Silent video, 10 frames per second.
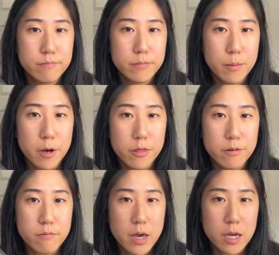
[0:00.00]
the month
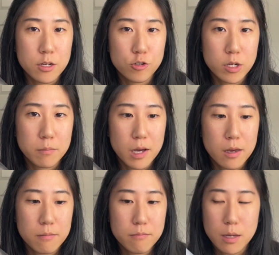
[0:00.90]
of May during
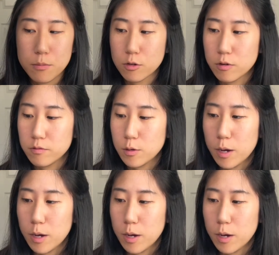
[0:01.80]
my May book review.